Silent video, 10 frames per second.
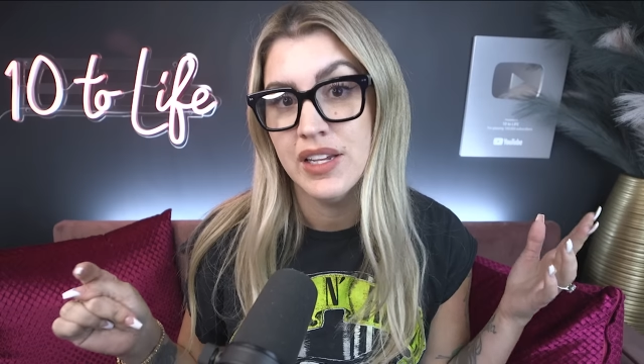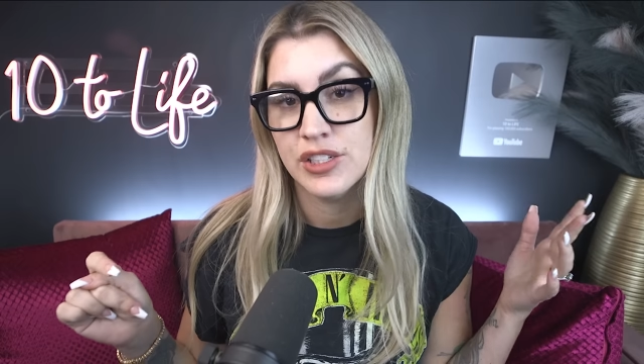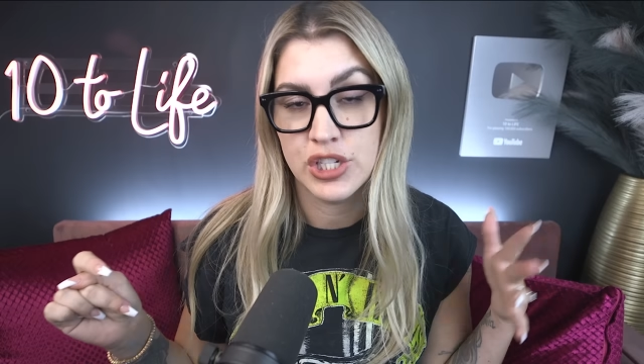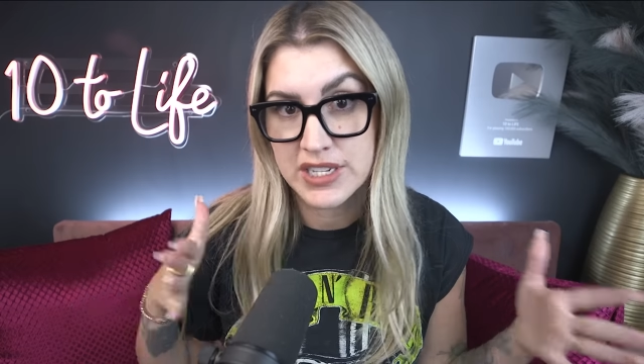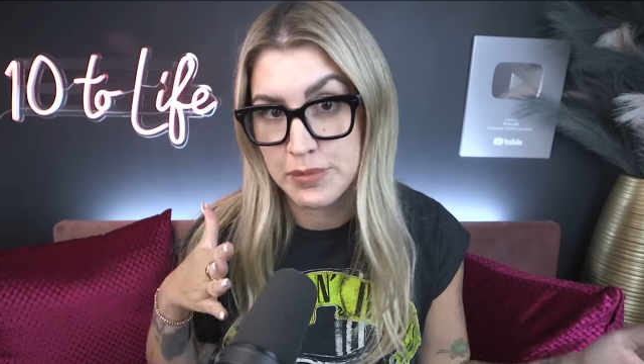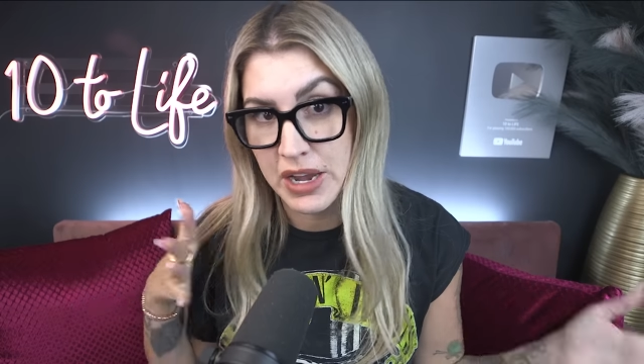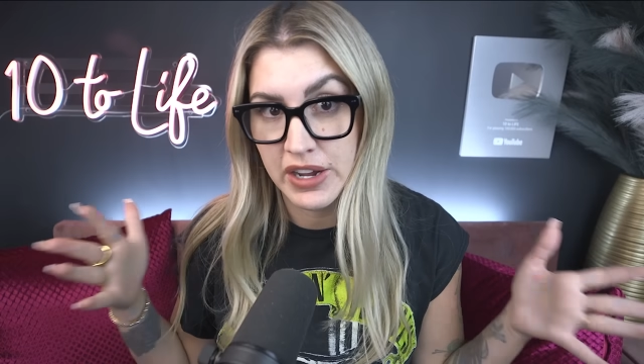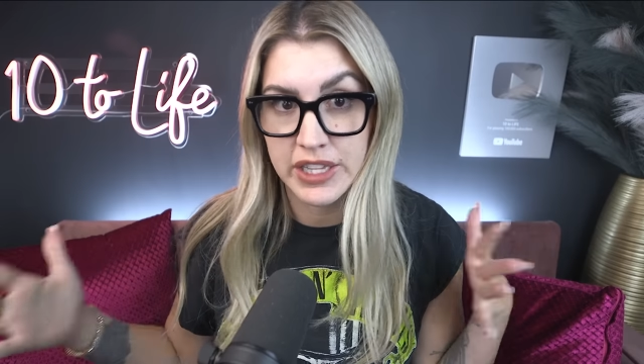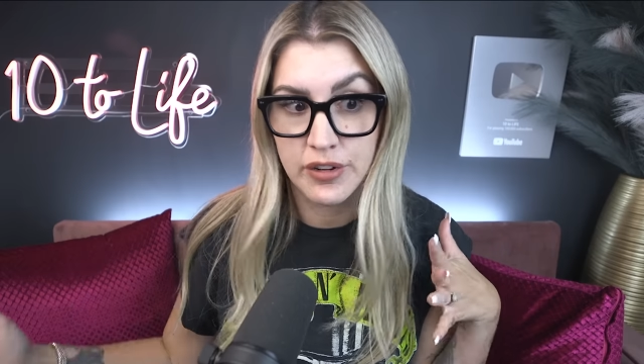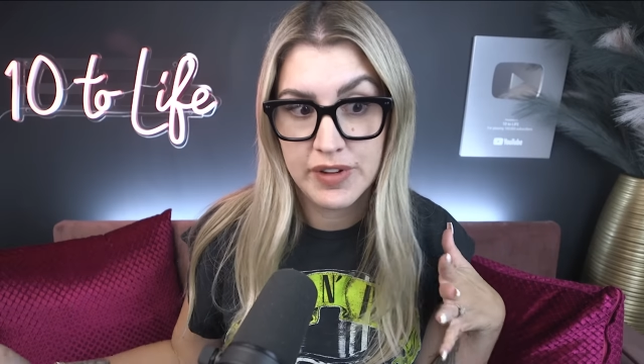she's
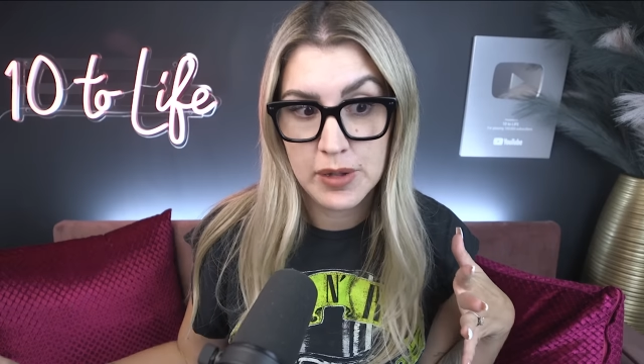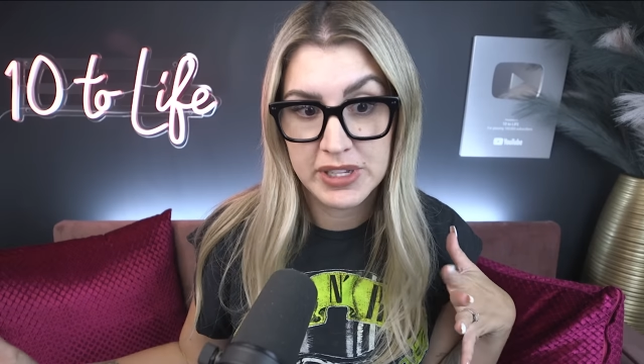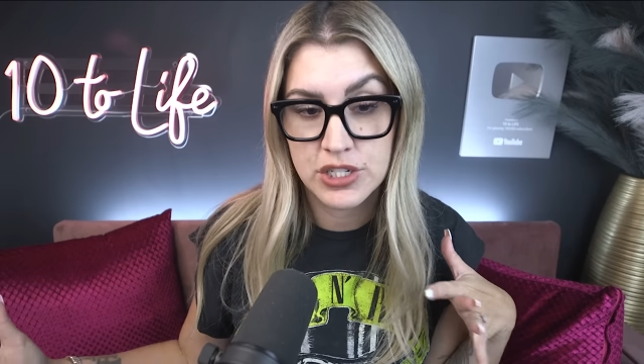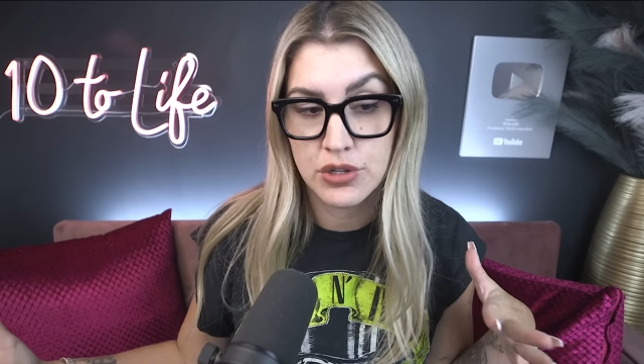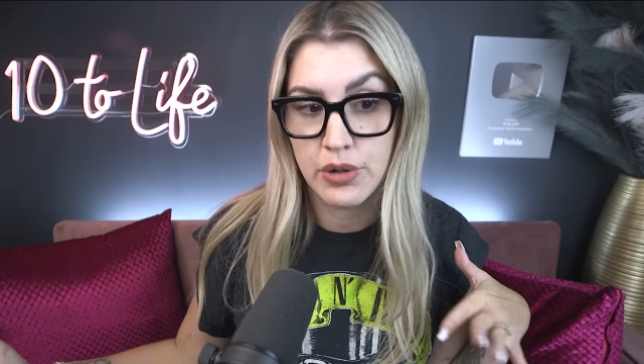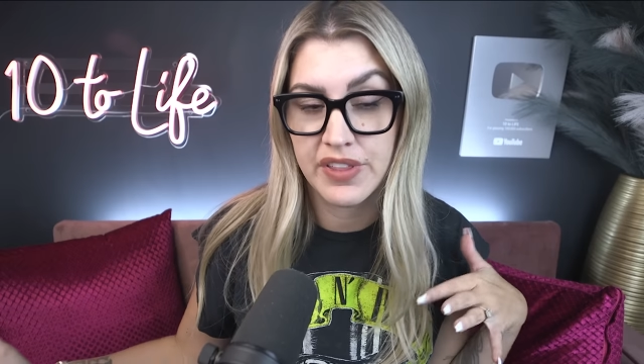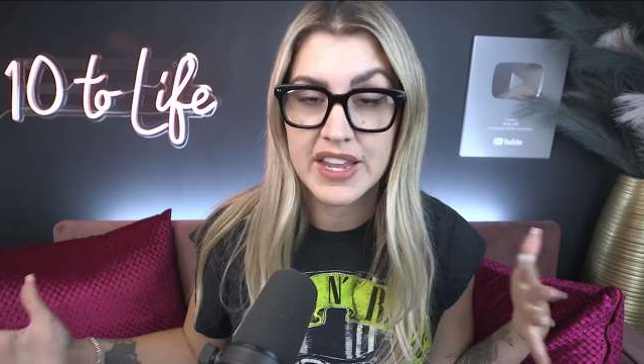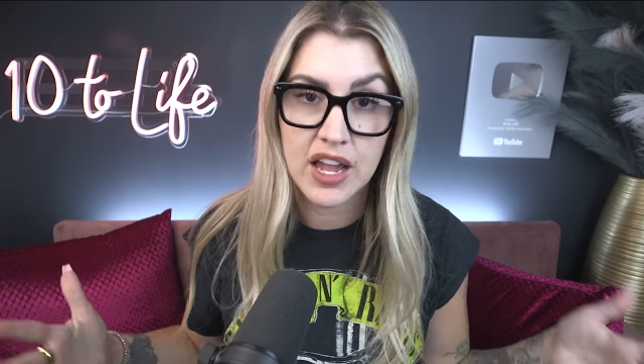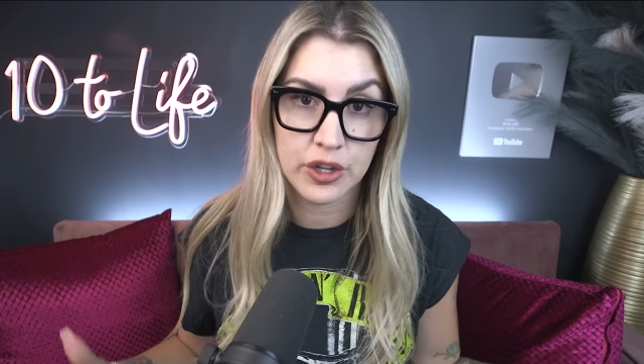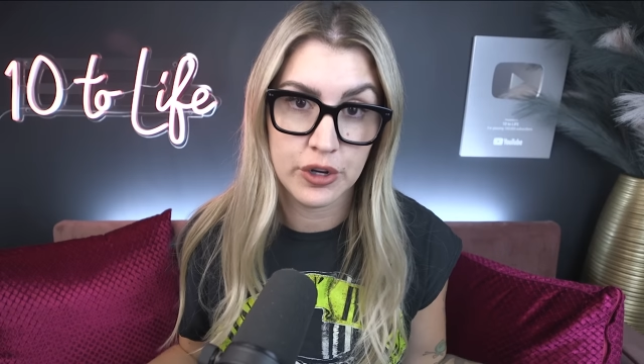comparing their family to the
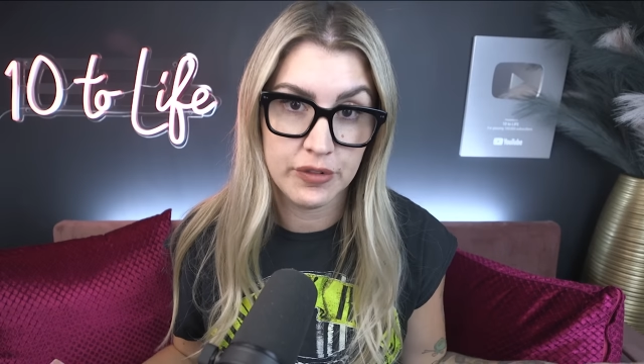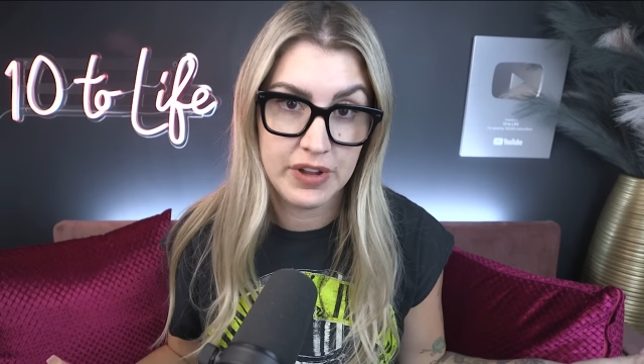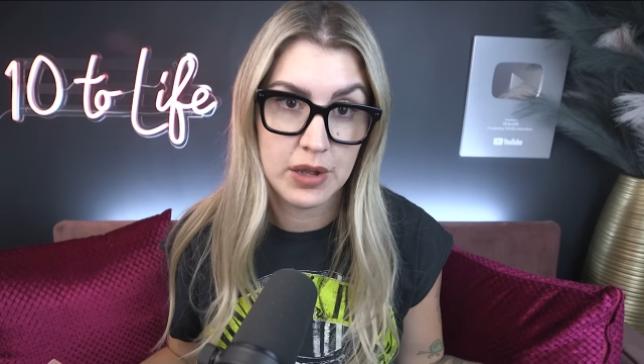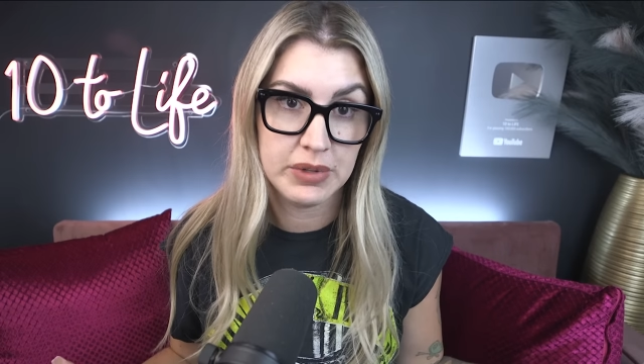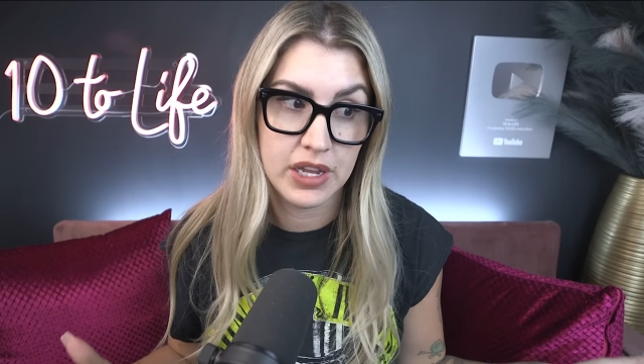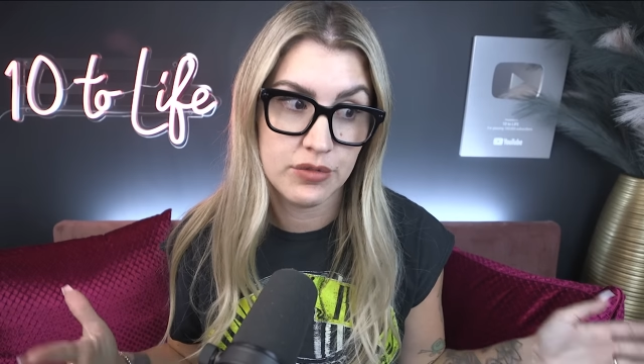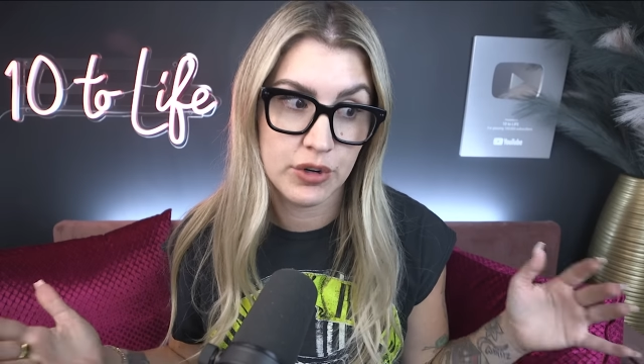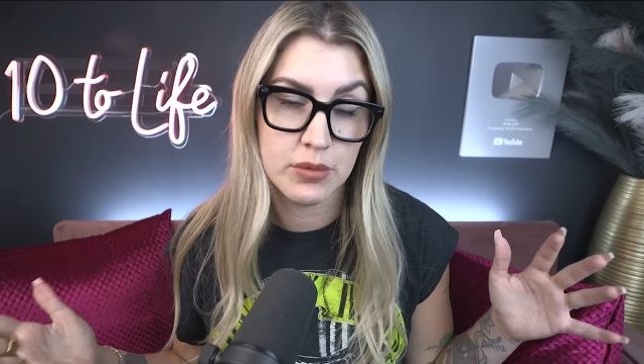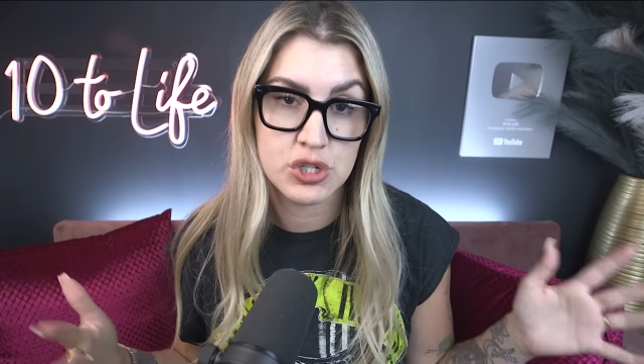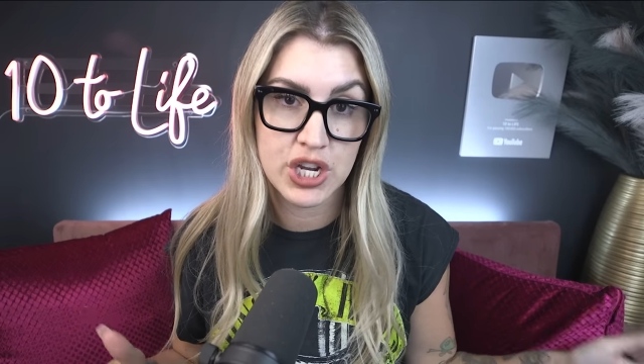Gallagher family
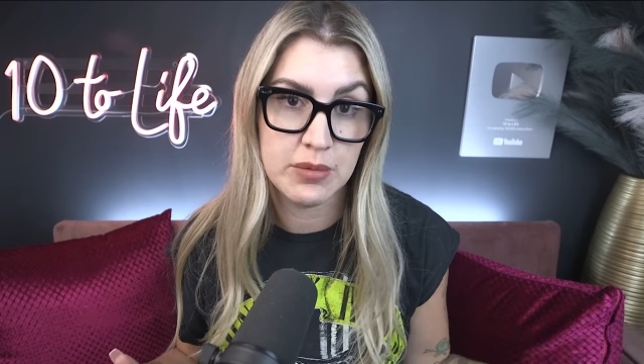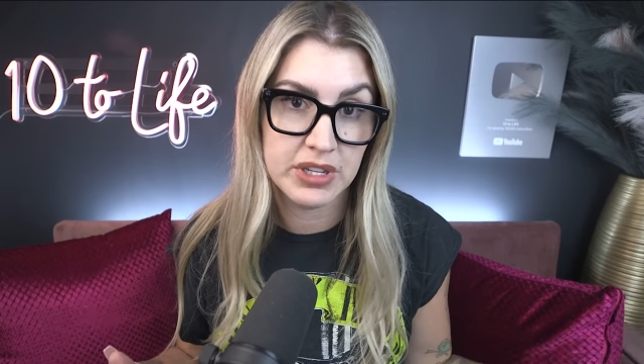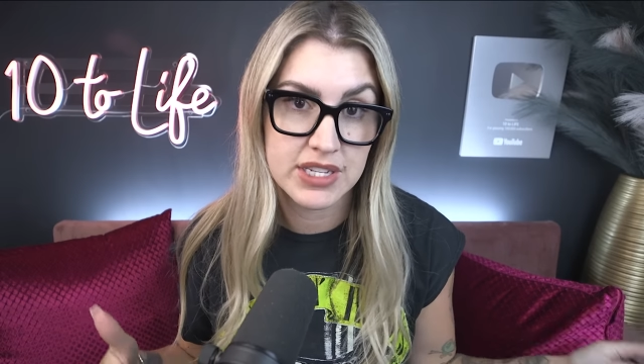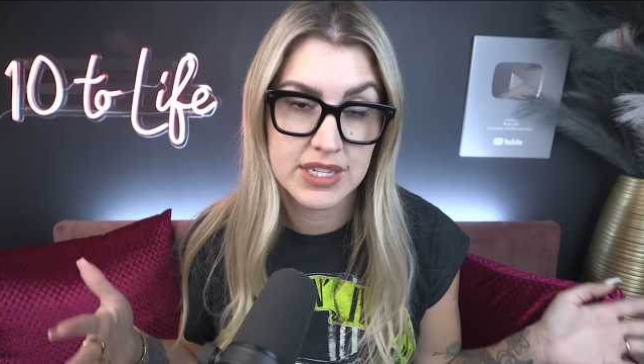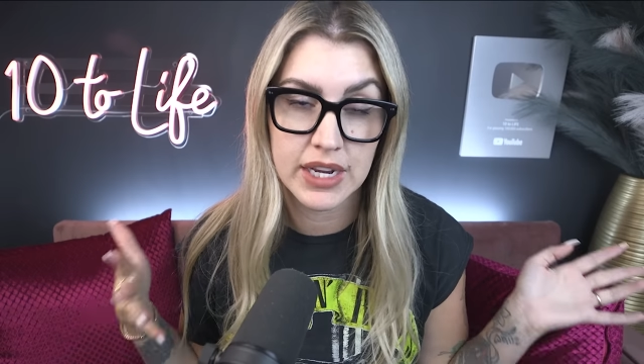from Shameless.